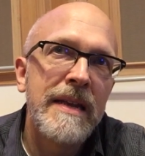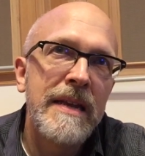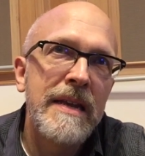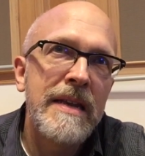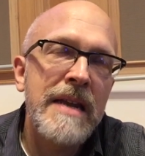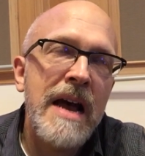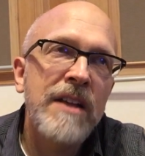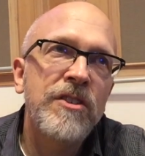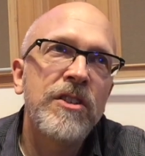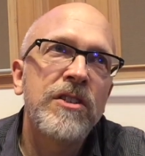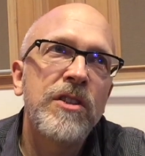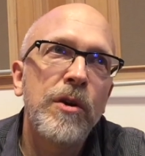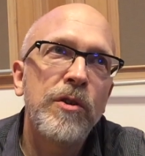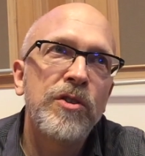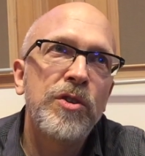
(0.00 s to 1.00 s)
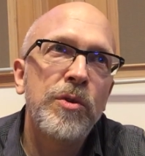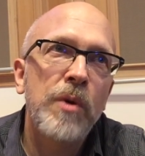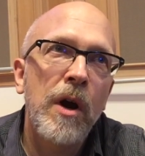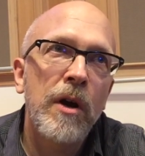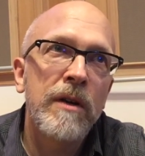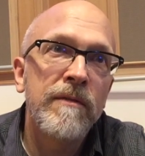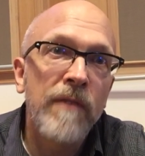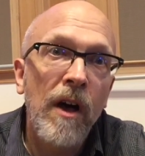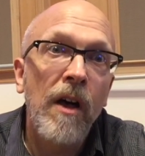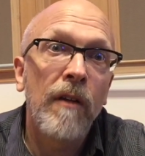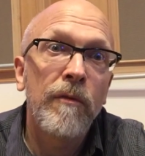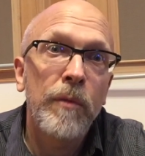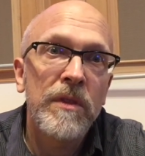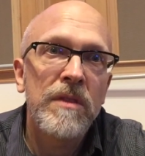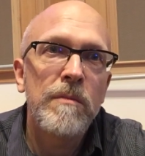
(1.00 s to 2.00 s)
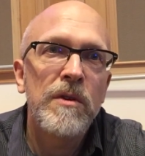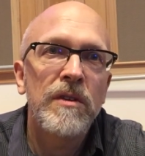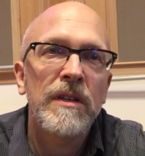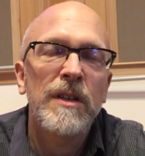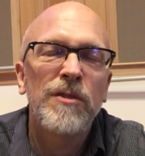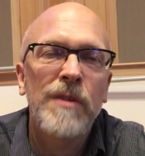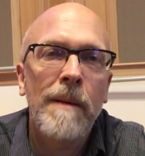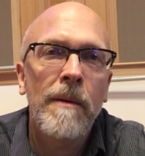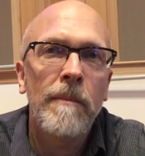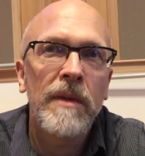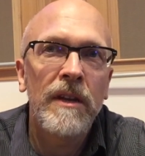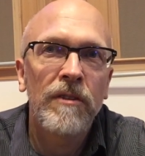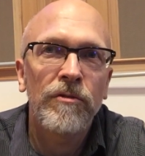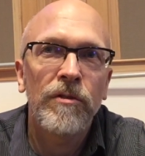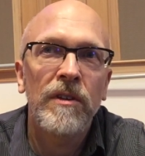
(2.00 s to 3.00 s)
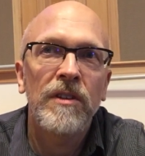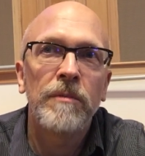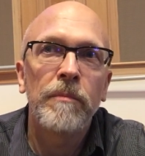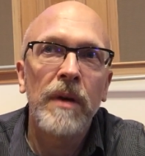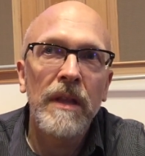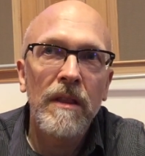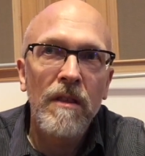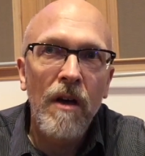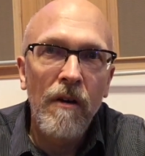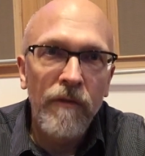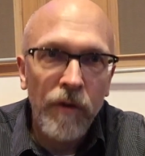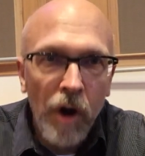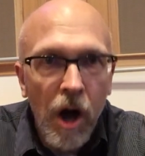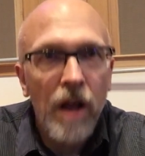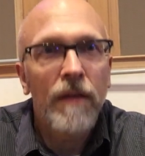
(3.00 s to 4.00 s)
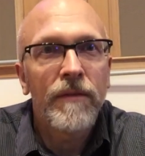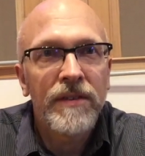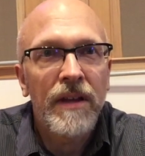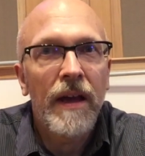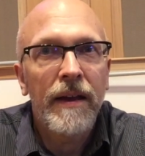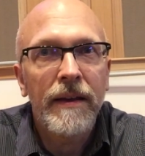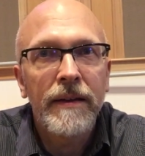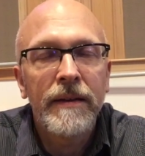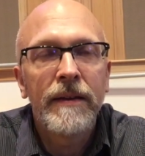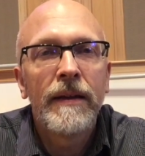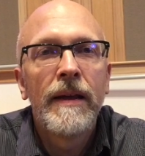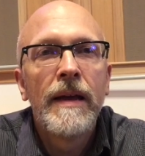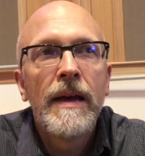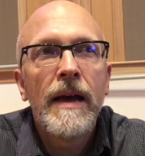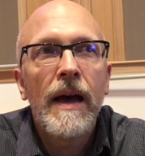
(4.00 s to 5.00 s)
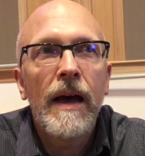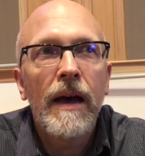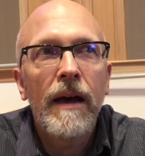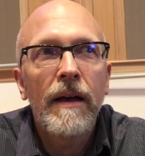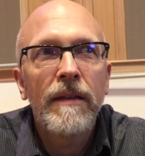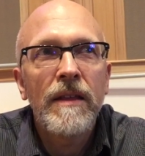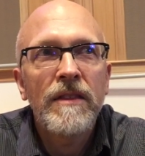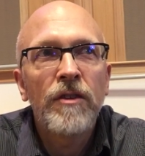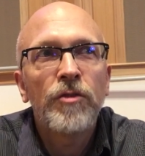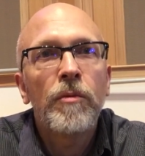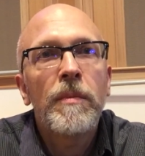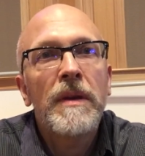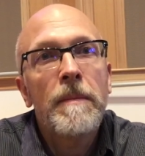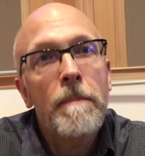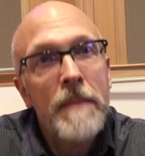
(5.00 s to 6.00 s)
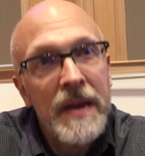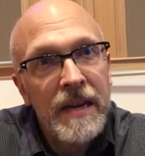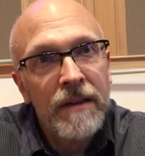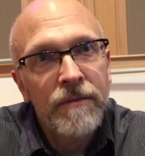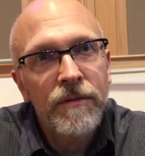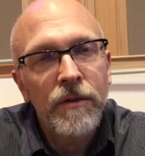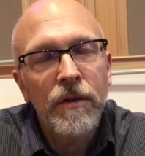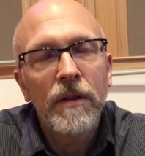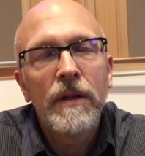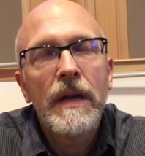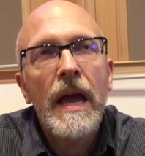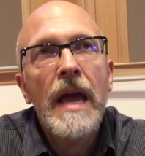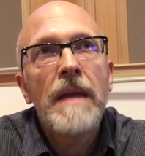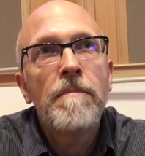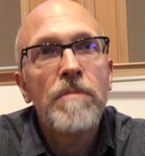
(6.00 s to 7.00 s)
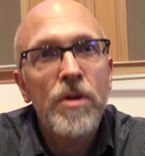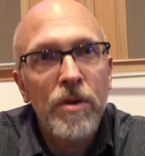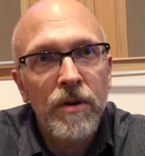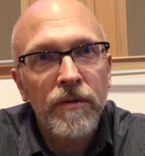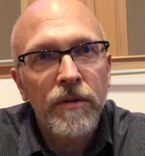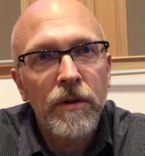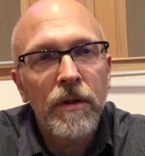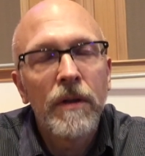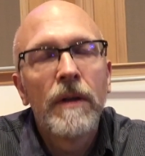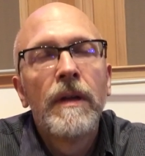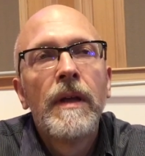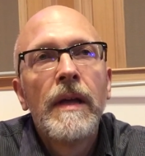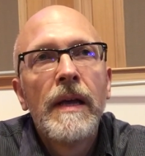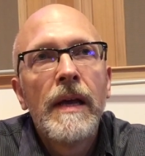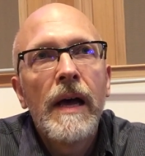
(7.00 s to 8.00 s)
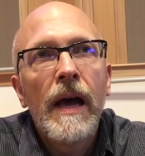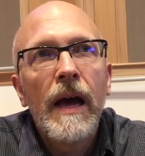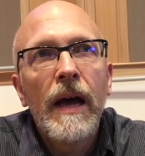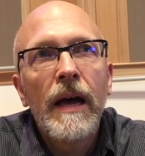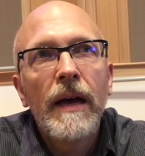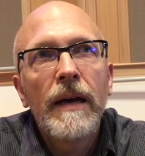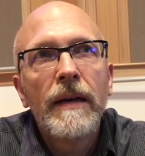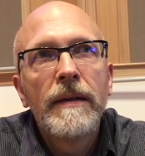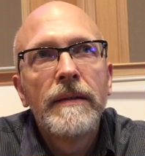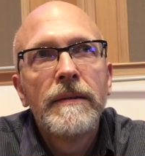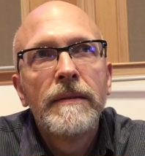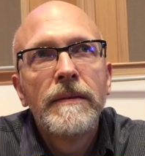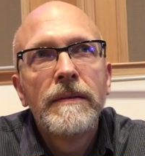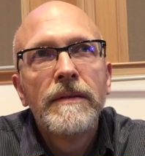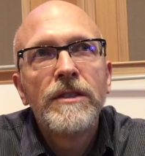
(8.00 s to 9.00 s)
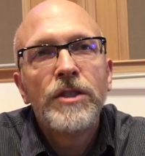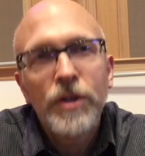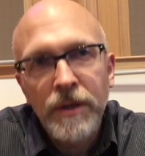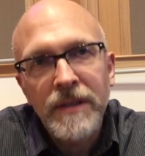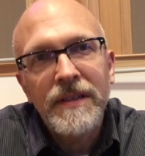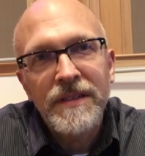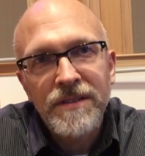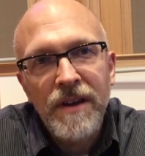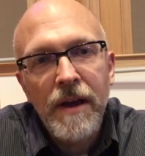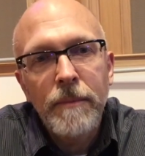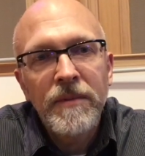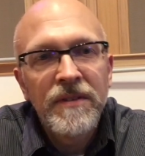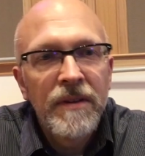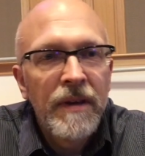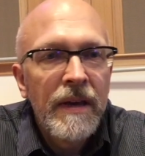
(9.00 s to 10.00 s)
not just those who are involved with the music and drama ministries, but for all of Zion. That this would be meaningful and beautiful during these times.